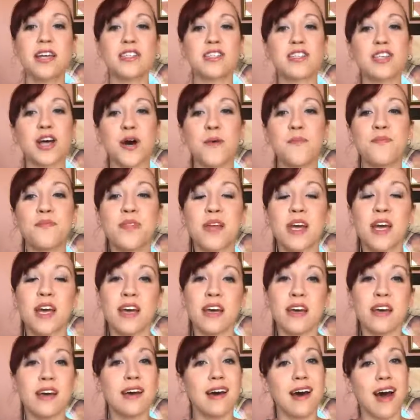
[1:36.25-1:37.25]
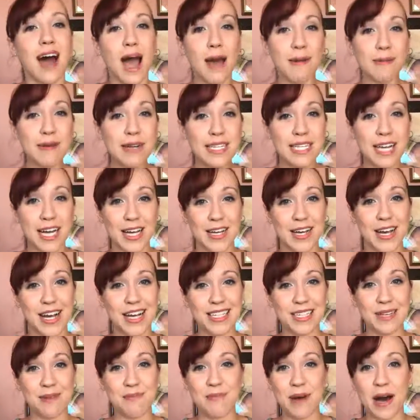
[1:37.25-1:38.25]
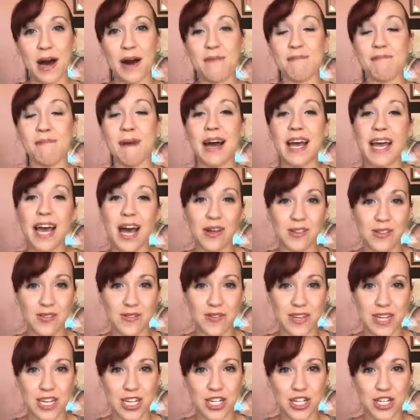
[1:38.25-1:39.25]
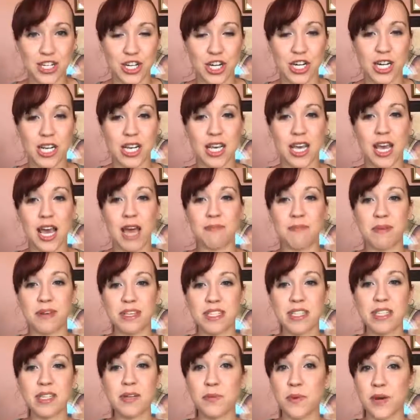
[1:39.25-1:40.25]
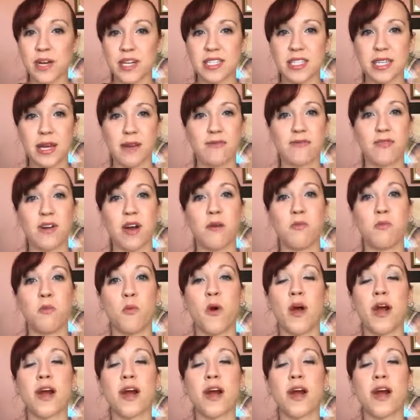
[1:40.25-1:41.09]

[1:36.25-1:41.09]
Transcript: So I'm going to tell you guys about my health and fitness journey and basically where it stemmed from,